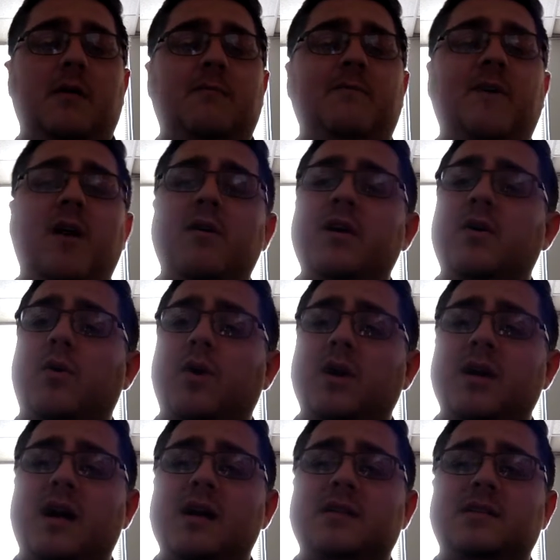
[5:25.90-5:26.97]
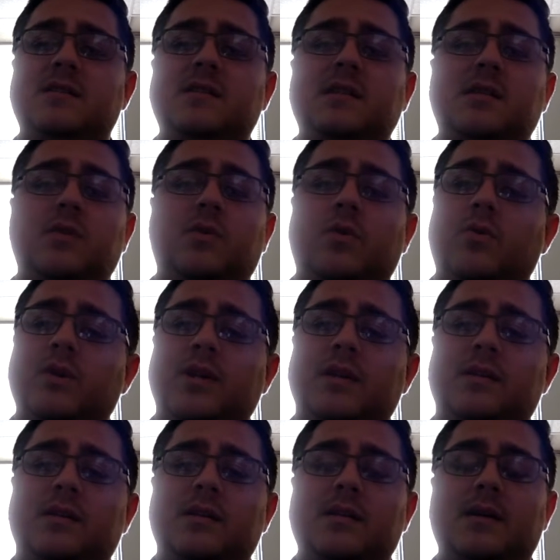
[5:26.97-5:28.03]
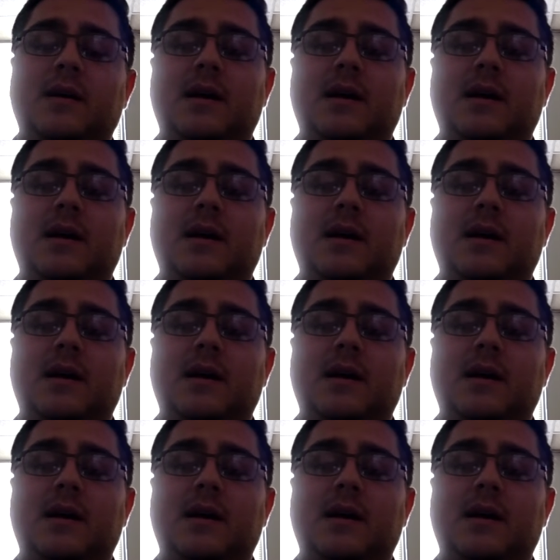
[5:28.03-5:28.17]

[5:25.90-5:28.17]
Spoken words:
very organized and detail oriented.